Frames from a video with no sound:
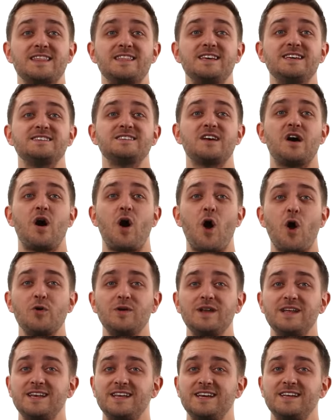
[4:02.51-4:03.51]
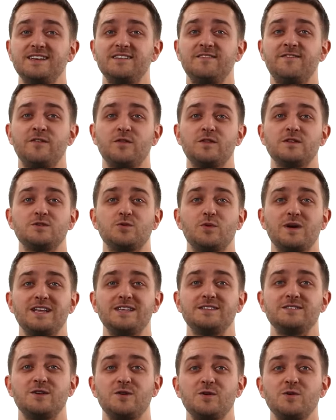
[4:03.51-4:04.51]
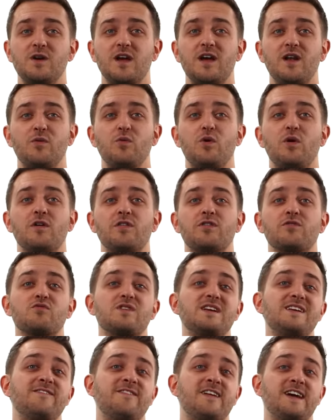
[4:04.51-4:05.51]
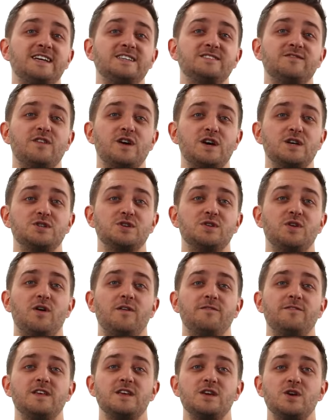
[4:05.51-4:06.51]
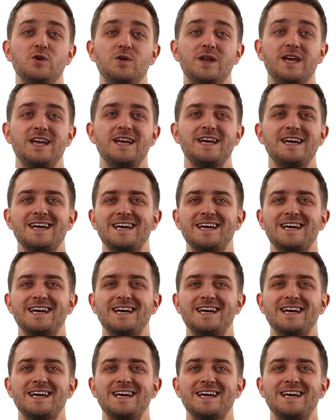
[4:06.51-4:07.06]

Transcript: These are only needed for the 22 kilowatt three-phase version of the unit,